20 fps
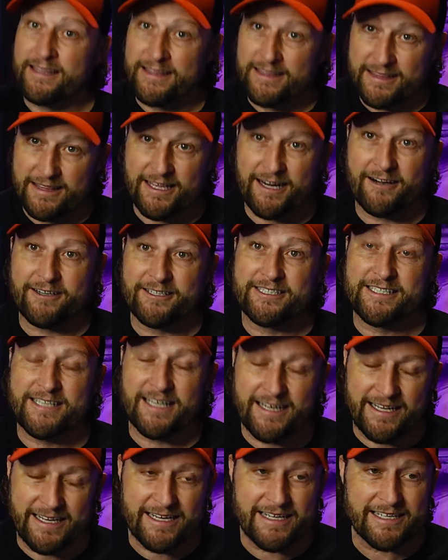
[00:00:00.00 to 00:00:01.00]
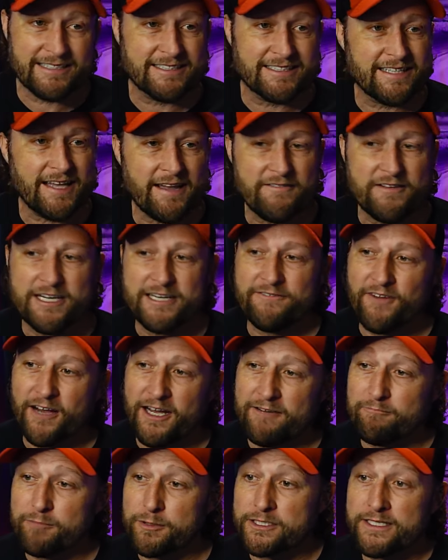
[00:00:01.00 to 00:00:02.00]
They're sitting at
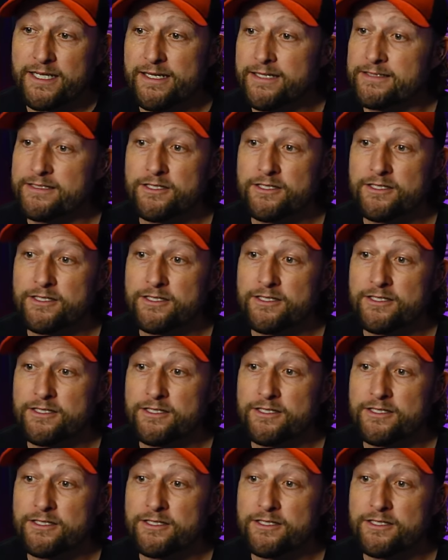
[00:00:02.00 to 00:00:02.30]
75%.